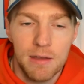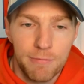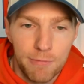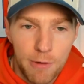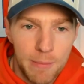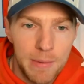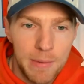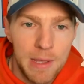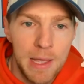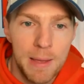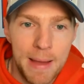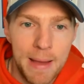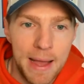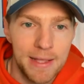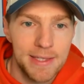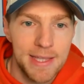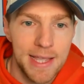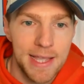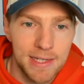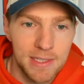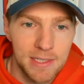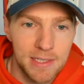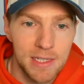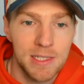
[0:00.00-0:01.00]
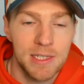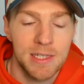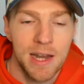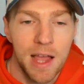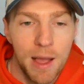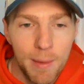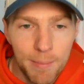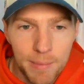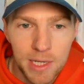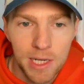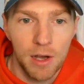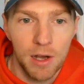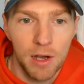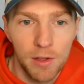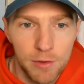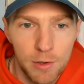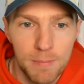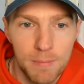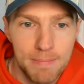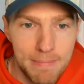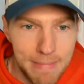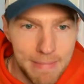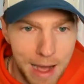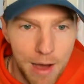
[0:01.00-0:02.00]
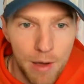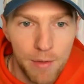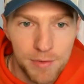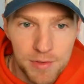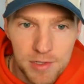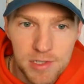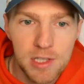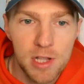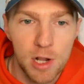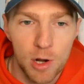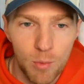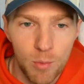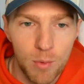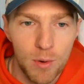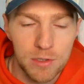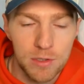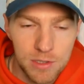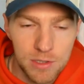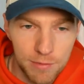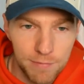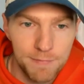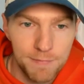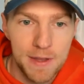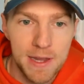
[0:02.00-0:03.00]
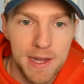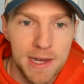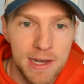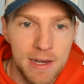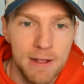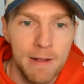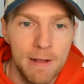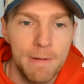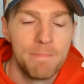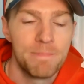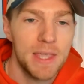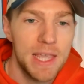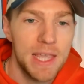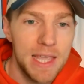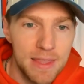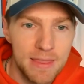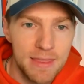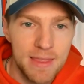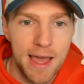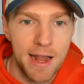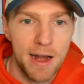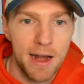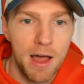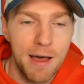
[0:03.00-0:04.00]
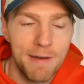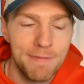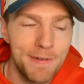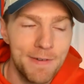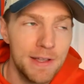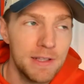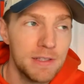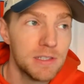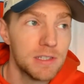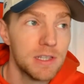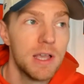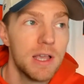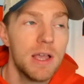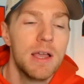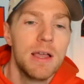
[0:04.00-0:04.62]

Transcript: from him at Texas and how many other mouths there were to feed in that offense.